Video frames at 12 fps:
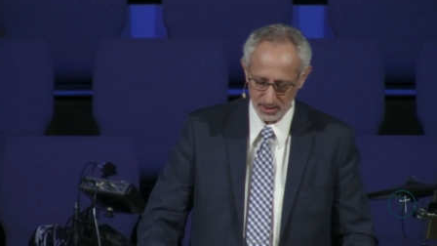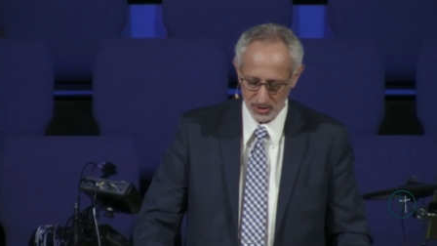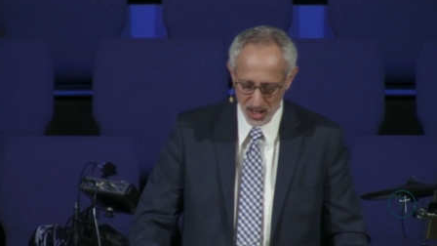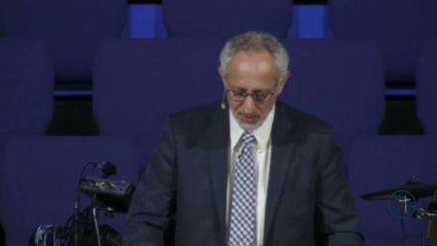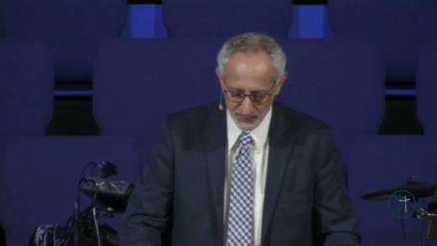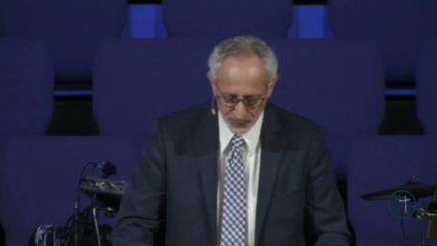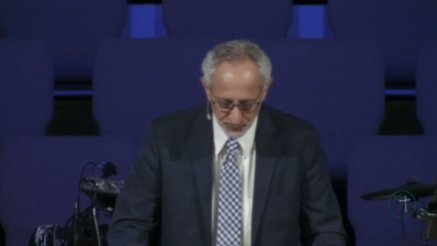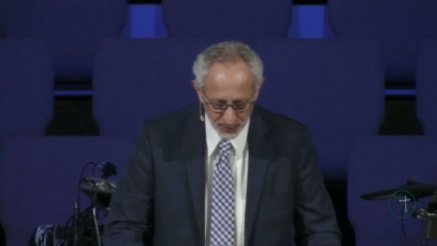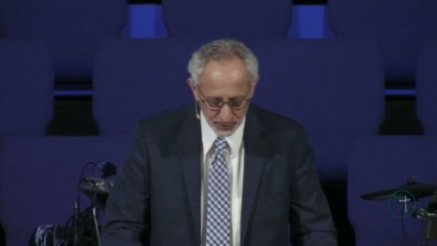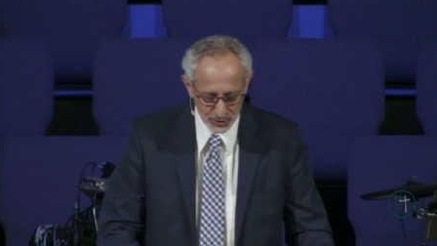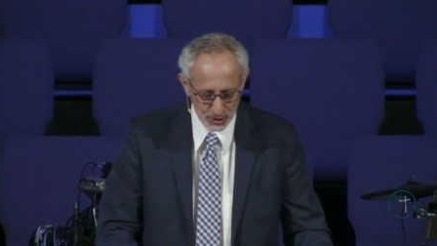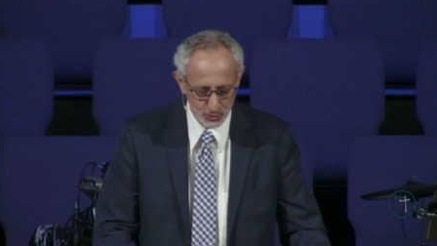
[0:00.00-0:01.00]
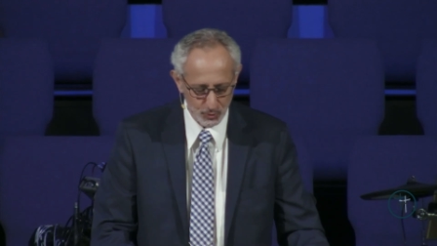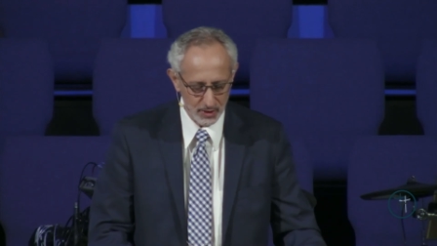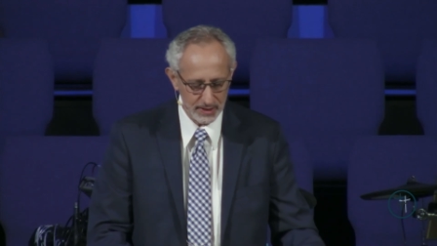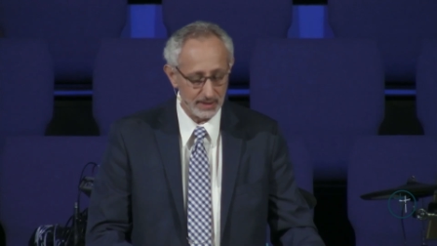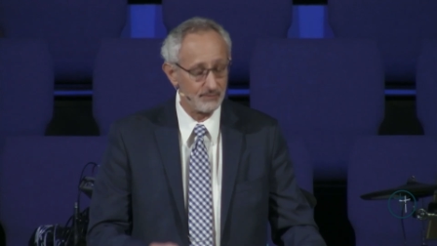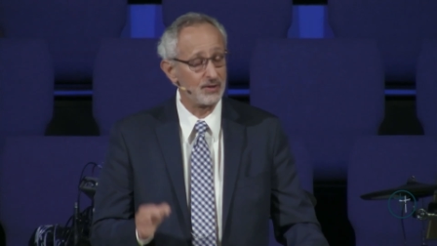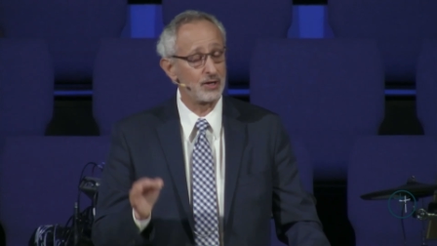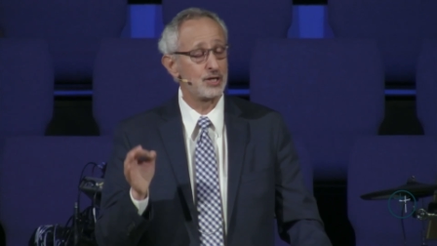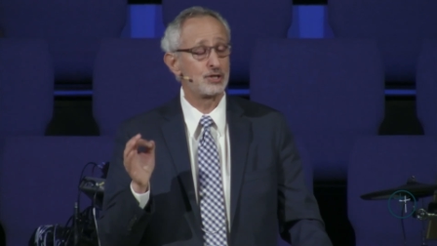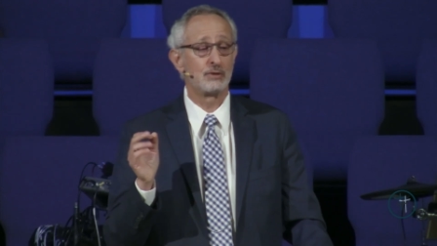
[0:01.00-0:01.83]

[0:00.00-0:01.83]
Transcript: And God fulfilled his word in a very